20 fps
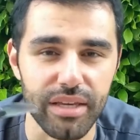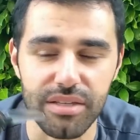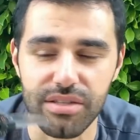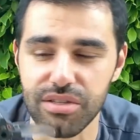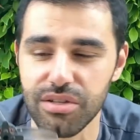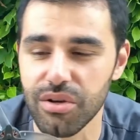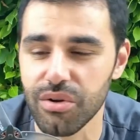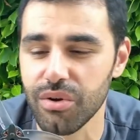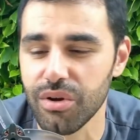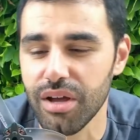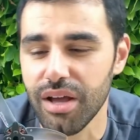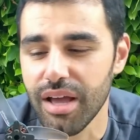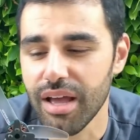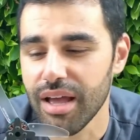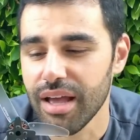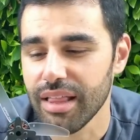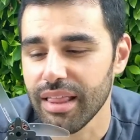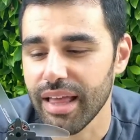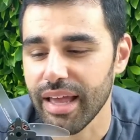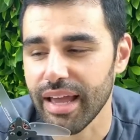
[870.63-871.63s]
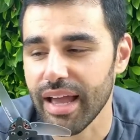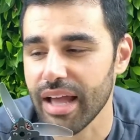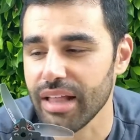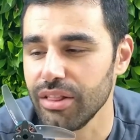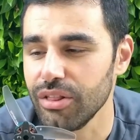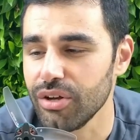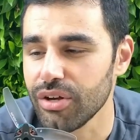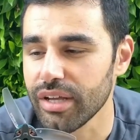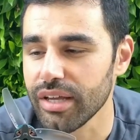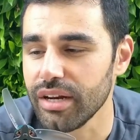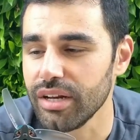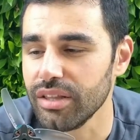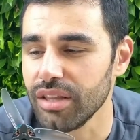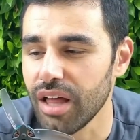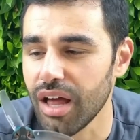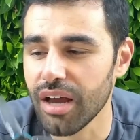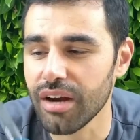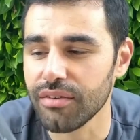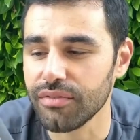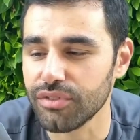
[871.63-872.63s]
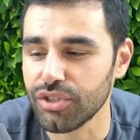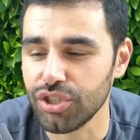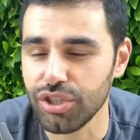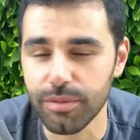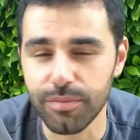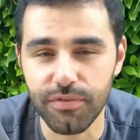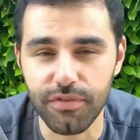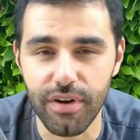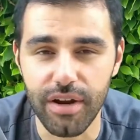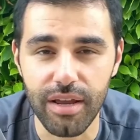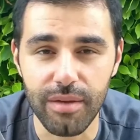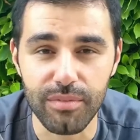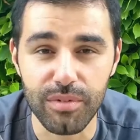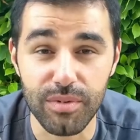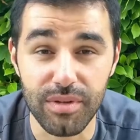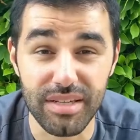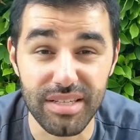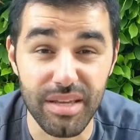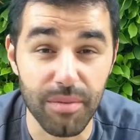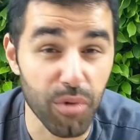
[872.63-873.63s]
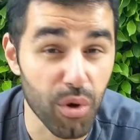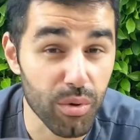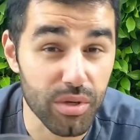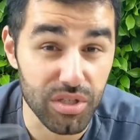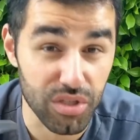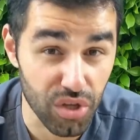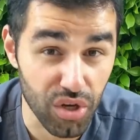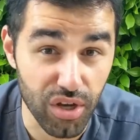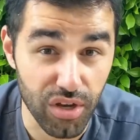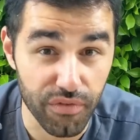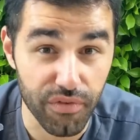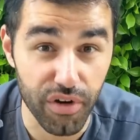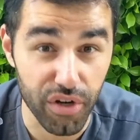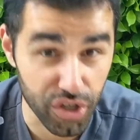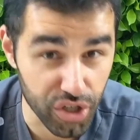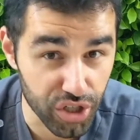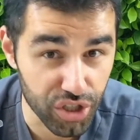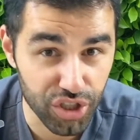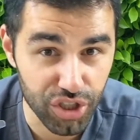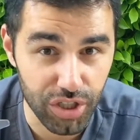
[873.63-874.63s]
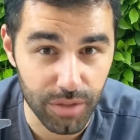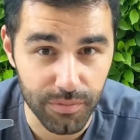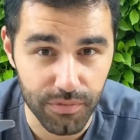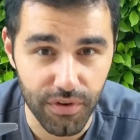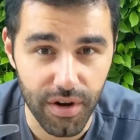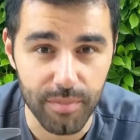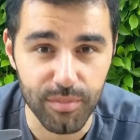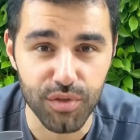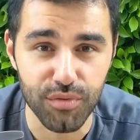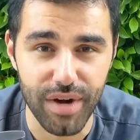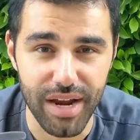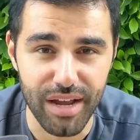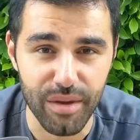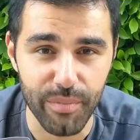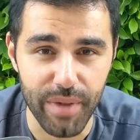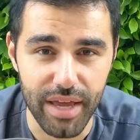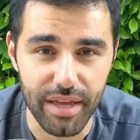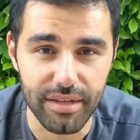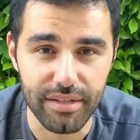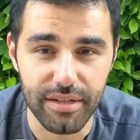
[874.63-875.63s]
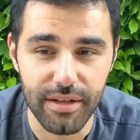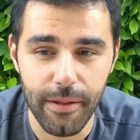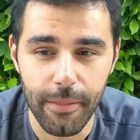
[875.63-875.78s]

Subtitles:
So I look at a lot of cheap frames because I'm always looking for a good cheap frame to recommend,